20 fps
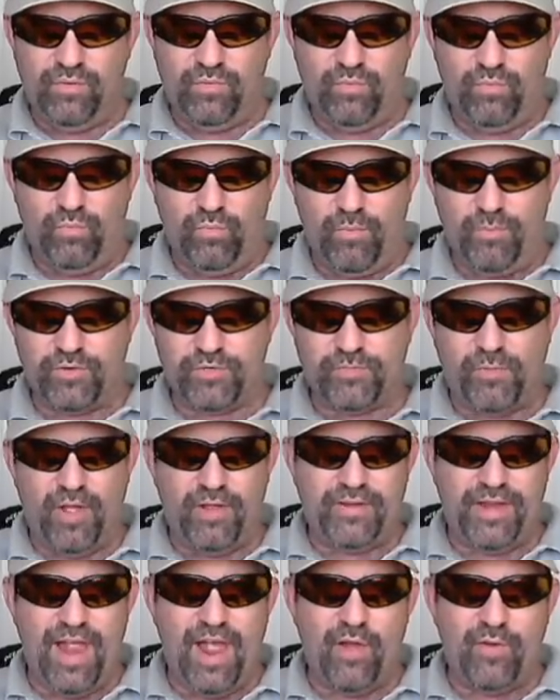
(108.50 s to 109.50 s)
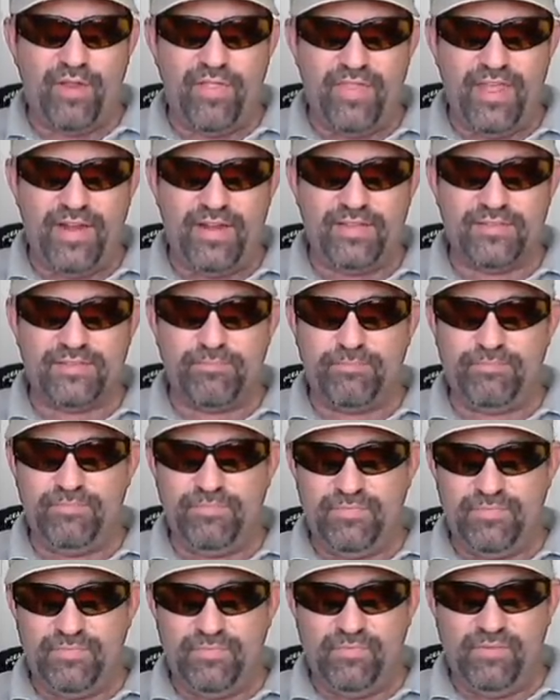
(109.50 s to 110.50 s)
more spot down, and then
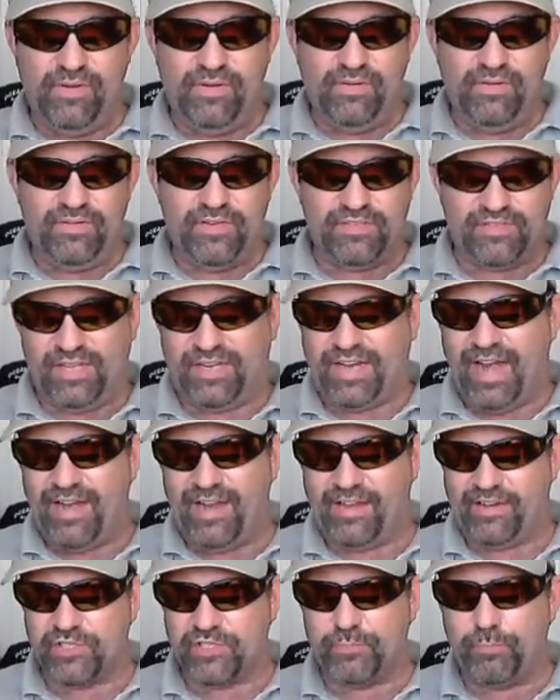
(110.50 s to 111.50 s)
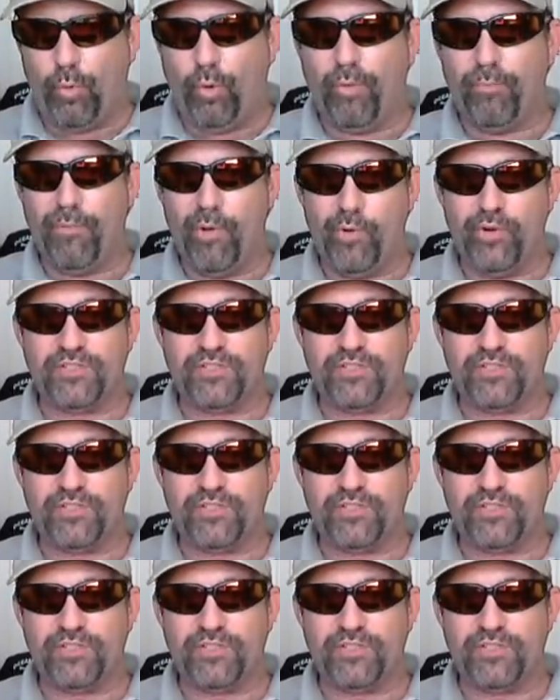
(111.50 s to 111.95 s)
it's kind of like a sport mode.